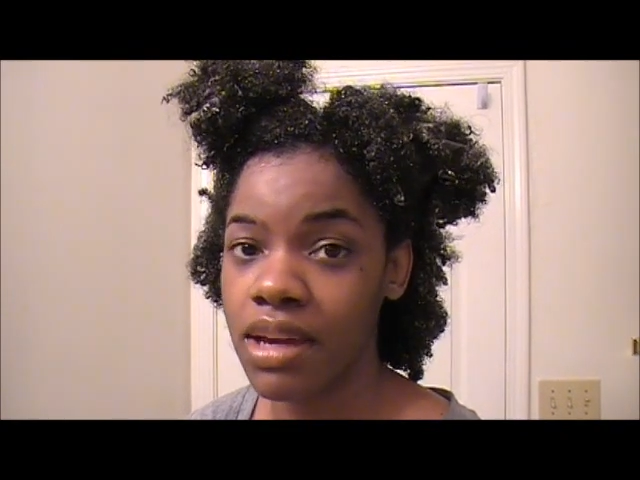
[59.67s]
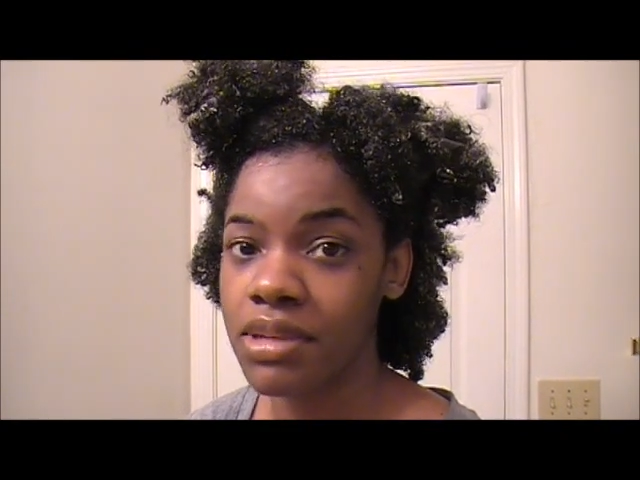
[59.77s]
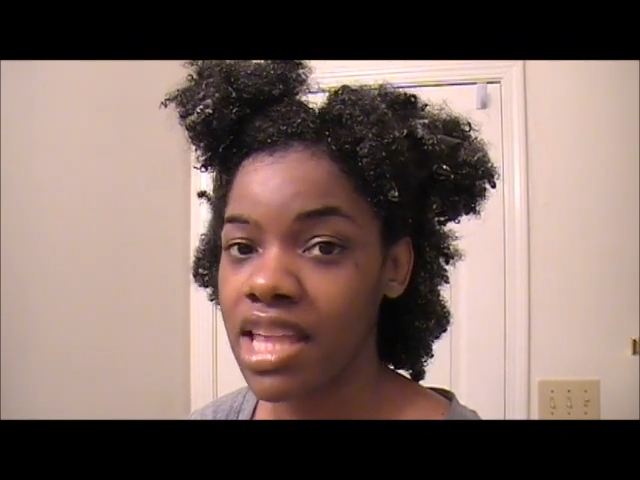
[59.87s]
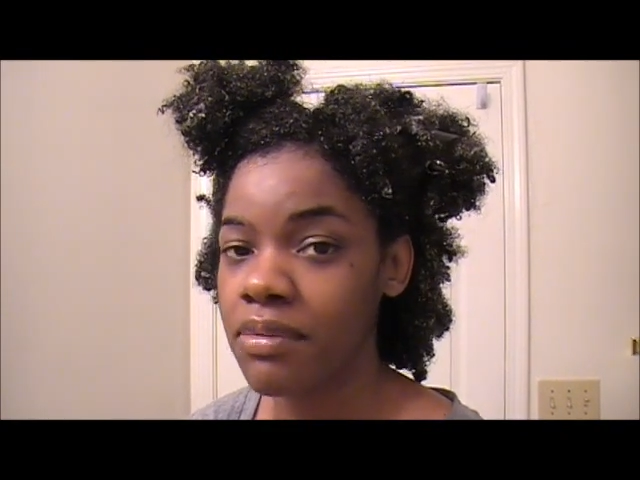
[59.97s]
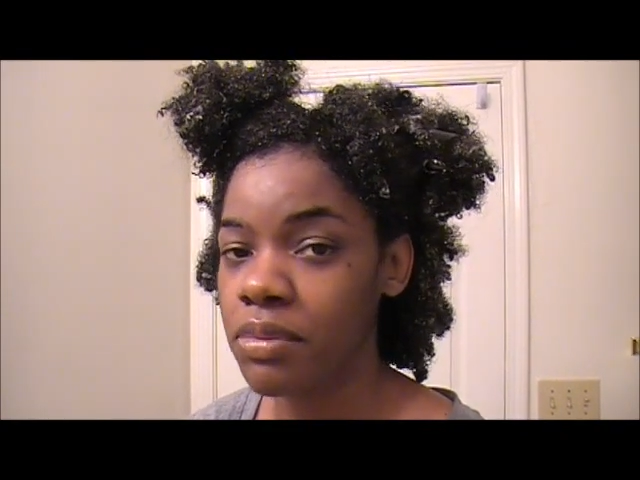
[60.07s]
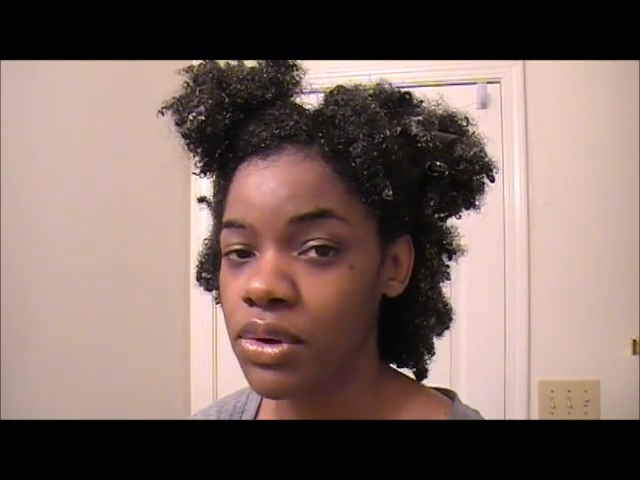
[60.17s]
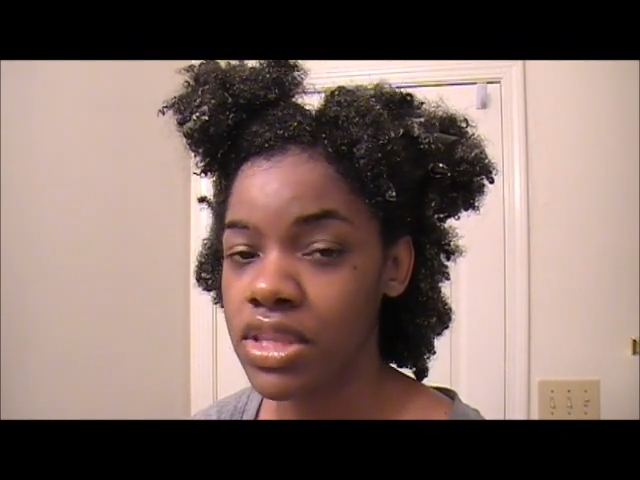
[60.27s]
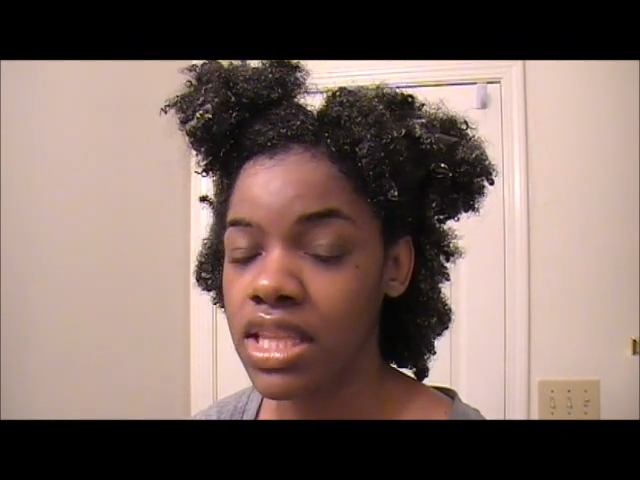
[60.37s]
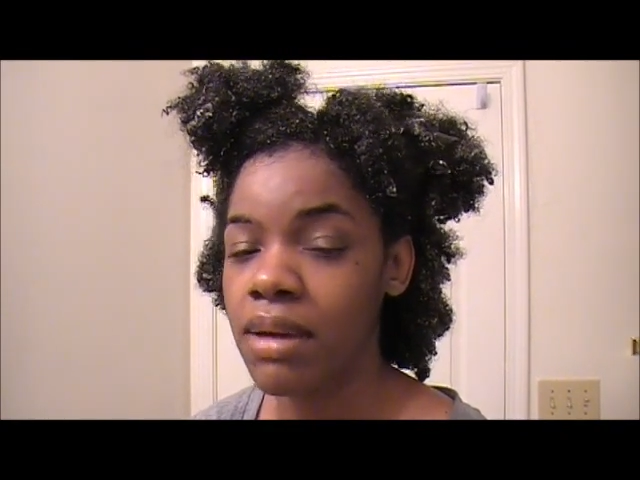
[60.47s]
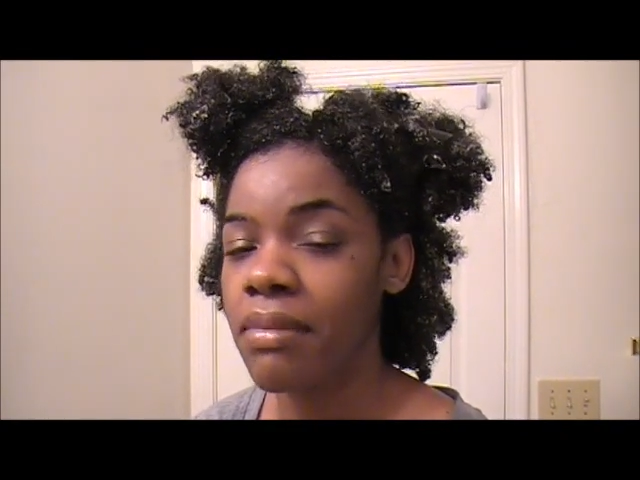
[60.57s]
I'm the type of
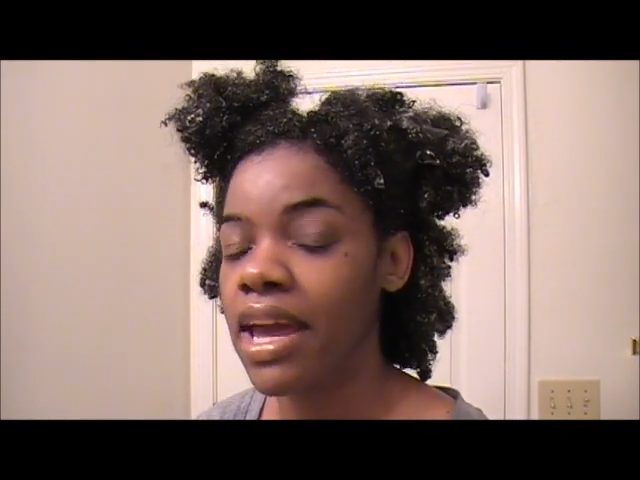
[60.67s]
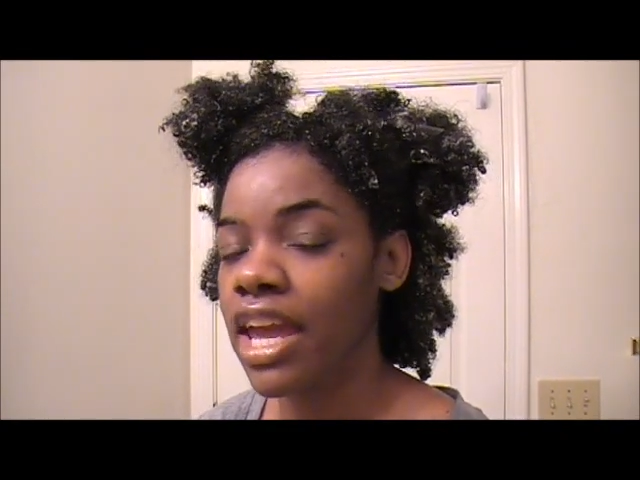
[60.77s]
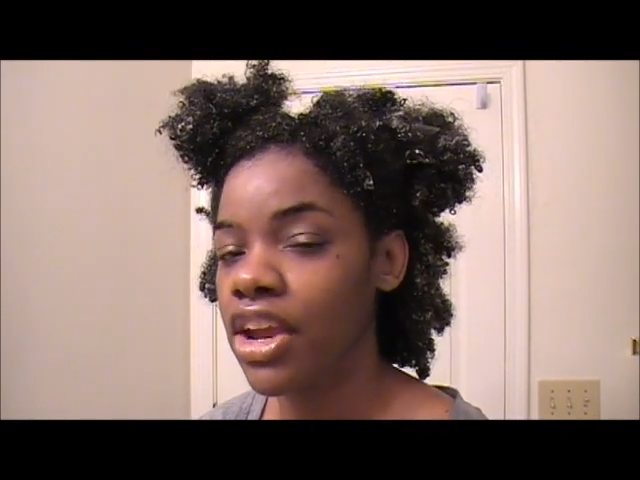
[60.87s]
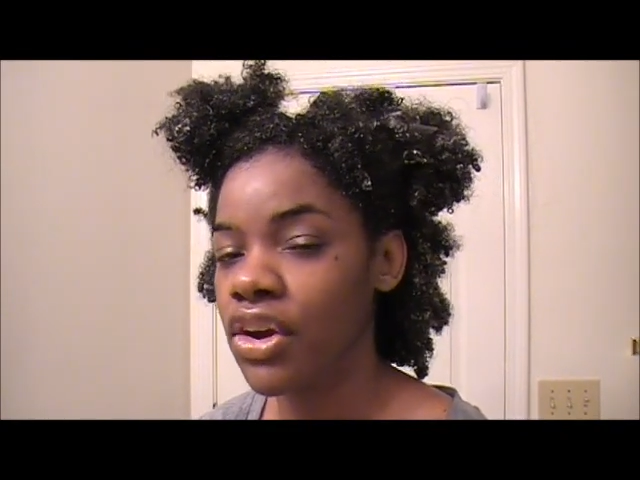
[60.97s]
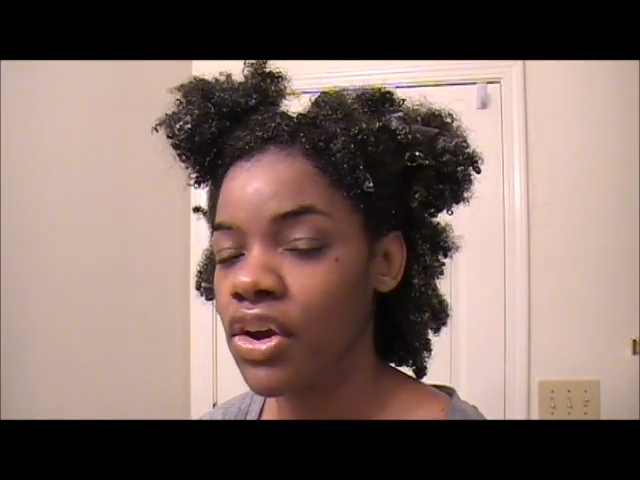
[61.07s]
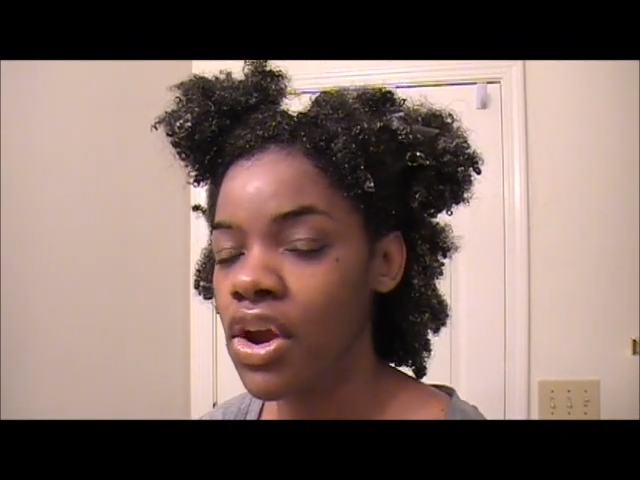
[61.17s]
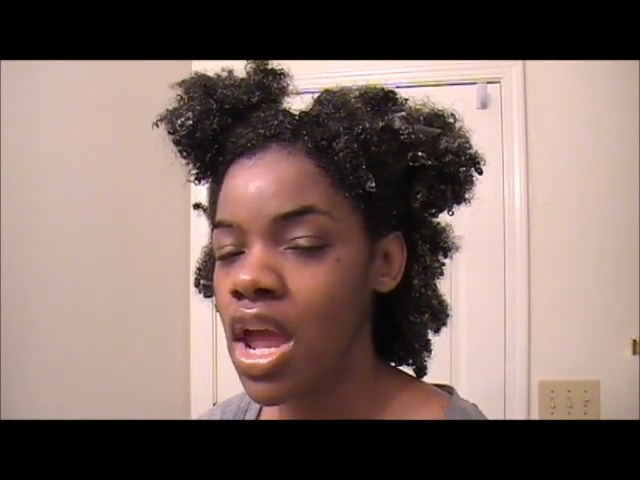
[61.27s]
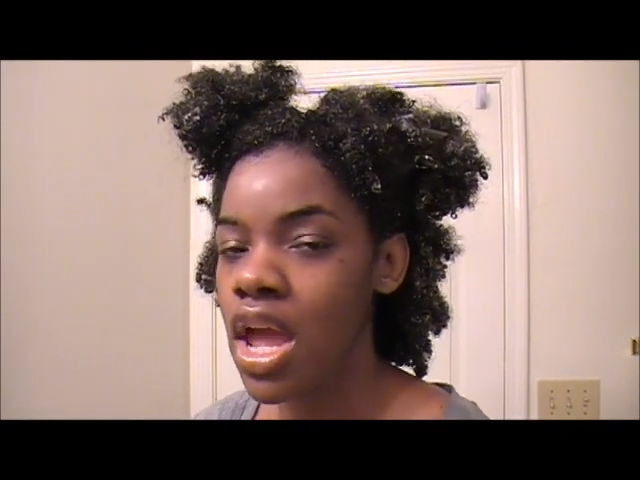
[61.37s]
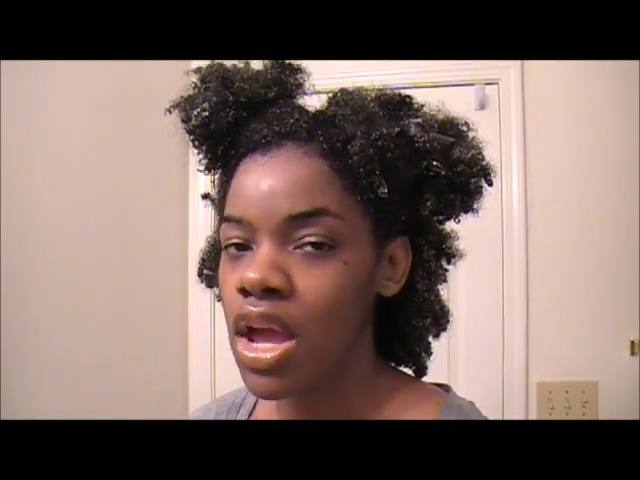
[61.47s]
person that my hair